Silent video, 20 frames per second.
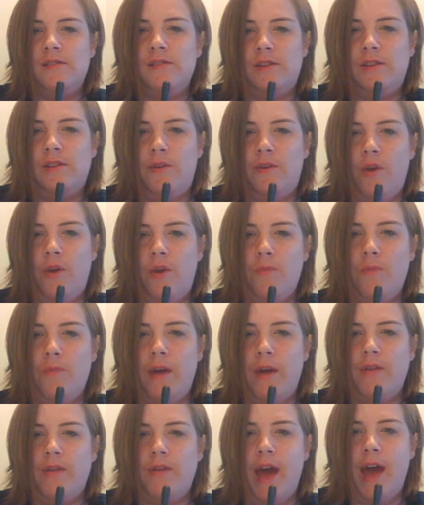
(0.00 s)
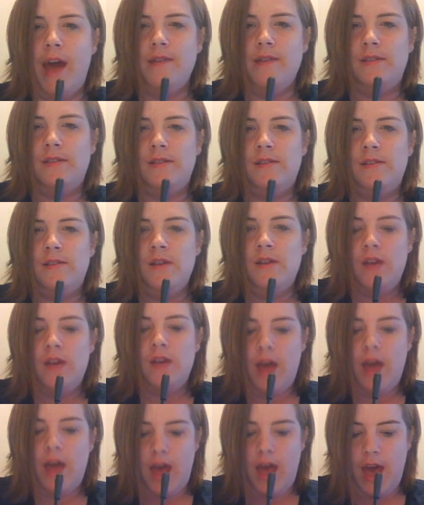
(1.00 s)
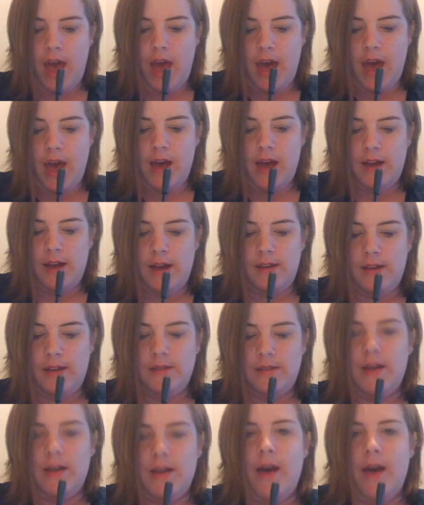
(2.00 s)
go own my own house, and